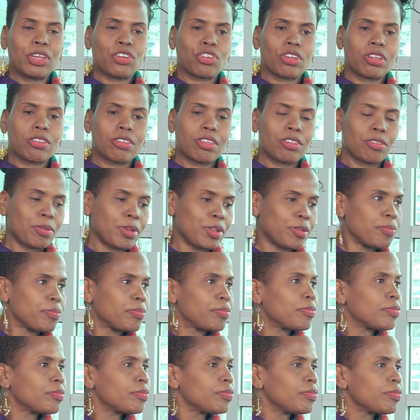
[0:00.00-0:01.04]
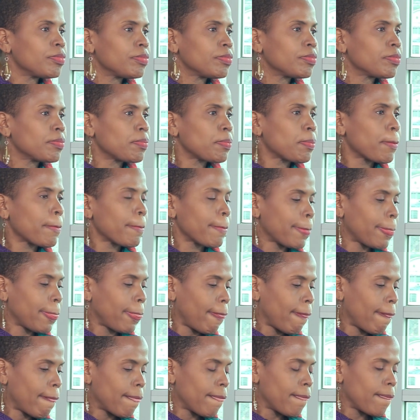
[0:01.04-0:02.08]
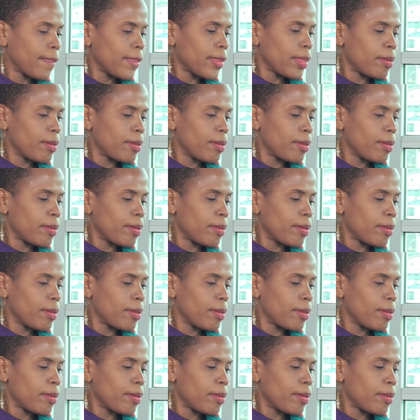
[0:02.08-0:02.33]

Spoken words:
Tell me something. In